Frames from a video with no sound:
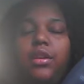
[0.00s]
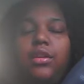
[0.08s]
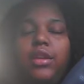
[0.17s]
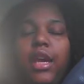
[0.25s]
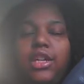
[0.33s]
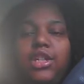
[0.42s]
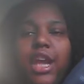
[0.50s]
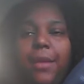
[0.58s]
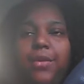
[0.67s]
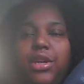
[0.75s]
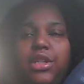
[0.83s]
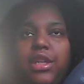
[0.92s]
the Shea
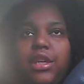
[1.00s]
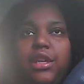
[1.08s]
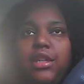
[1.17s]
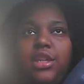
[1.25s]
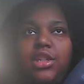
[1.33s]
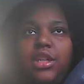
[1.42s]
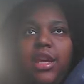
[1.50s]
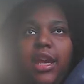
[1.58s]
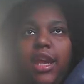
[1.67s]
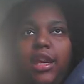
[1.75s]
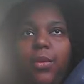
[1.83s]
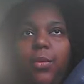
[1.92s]
Moisture conditioner
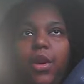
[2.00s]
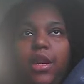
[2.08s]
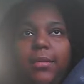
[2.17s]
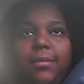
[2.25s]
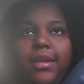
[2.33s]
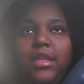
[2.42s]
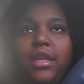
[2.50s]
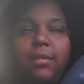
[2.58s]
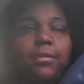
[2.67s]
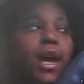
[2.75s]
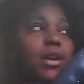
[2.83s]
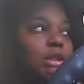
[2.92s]
in the water, mix in the
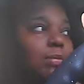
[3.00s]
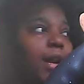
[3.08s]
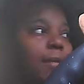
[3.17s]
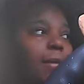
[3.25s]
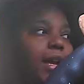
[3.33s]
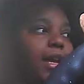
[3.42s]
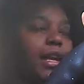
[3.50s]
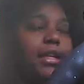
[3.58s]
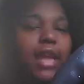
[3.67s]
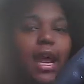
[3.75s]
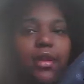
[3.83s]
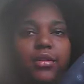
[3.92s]
bottle, spray my hair
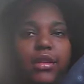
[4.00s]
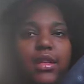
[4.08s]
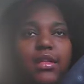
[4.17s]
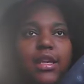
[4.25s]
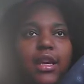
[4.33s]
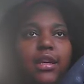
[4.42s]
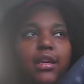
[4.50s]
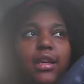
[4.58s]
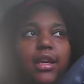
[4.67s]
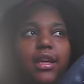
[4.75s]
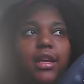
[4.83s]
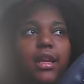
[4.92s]
down, detangle
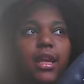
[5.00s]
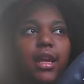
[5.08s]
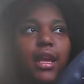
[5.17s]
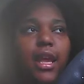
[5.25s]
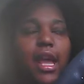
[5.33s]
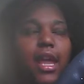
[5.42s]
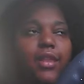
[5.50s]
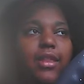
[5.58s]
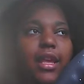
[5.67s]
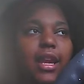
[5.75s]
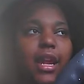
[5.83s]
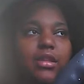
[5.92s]
it, and
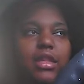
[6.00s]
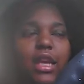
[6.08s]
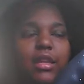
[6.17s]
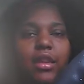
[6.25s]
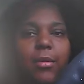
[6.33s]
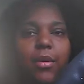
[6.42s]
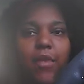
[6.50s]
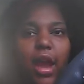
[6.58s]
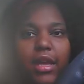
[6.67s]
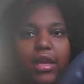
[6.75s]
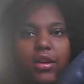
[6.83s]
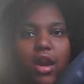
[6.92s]
then I'll take the
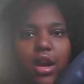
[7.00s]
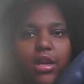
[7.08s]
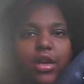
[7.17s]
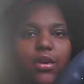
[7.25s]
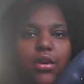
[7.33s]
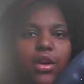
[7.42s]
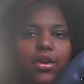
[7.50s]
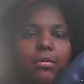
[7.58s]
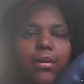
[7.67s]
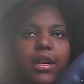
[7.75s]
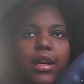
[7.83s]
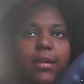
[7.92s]
Moroccan argan oil,
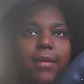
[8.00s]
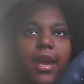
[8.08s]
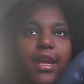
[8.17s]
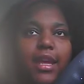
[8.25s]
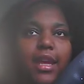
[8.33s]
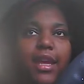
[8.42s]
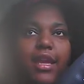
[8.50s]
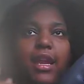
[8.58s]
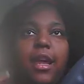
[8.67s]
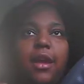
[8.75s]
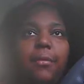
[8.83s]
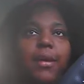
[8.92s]
put it in my hand,
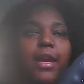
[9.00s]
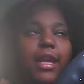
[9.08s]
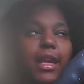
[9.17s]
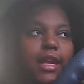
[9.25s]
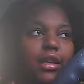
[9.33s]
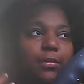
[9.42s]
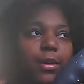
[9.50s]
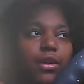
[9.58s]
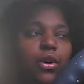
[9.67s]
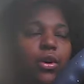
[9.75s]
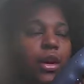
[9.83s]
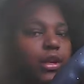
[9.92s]
put
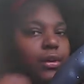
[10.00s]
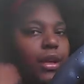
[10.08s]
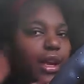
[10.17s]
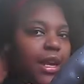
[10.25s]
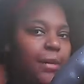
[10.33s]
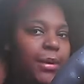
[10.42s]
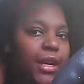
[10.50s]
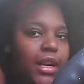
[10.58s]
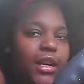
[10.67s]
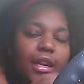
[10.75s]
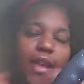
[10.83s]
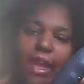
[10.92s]
the oil here, put it
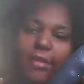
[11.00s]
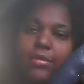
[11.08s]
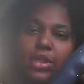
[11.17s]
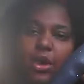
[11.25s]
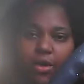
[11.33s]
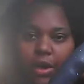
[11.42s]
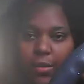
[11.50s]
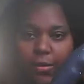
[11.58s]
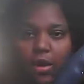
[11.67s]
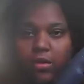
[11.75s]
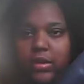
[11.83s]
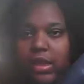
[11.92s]
in the nape so it
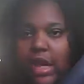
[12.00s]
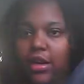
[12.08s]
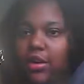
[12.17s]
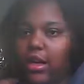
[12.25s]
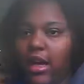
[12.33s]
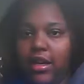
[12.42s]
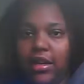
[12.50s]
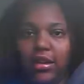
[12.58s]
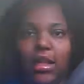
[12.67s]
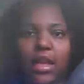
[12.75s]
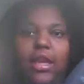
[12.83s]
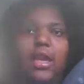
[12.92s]
won't tangle or
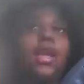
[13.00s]
anything,